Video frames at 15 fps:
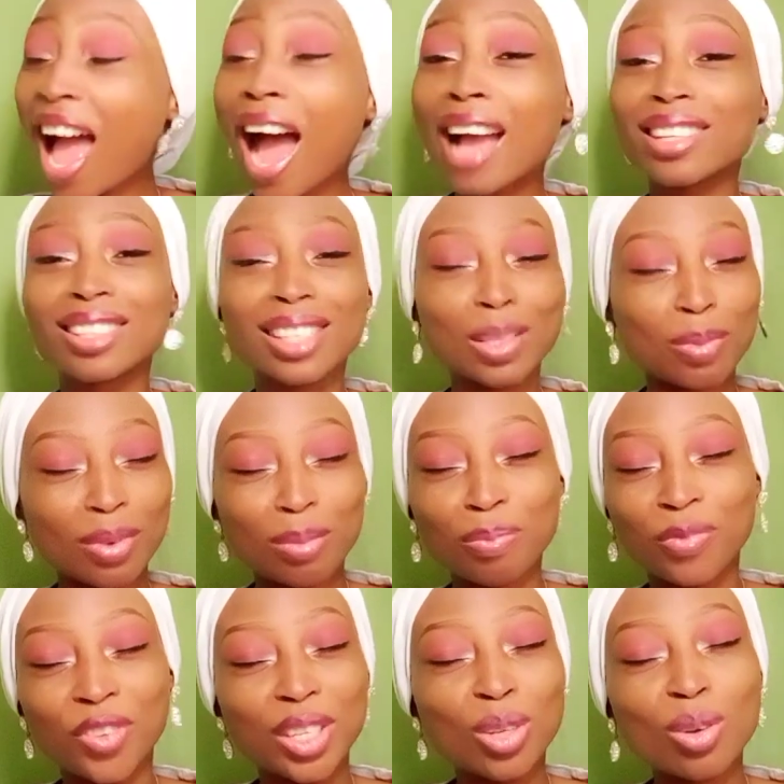This
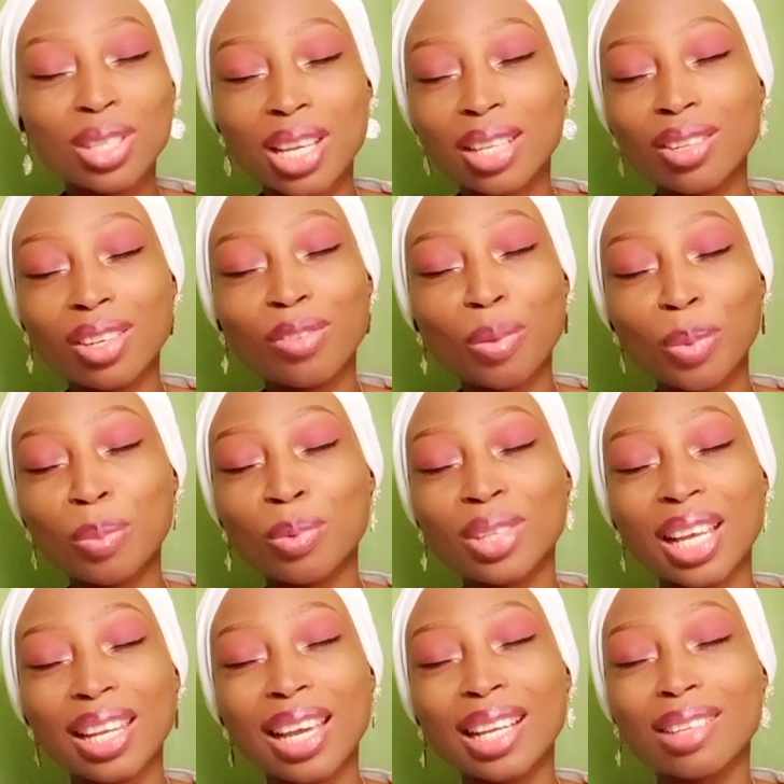video is actually for people that
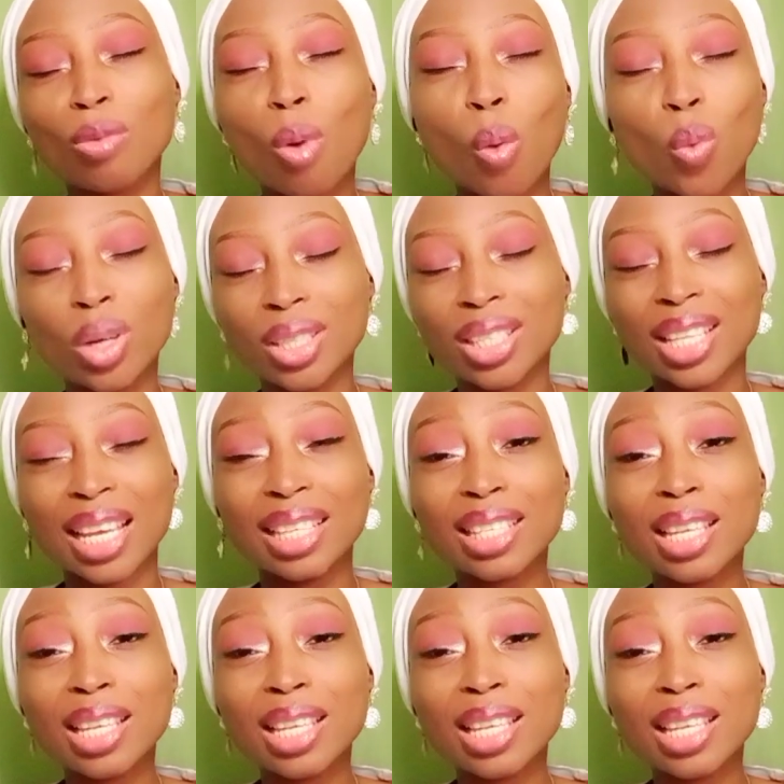like one scent.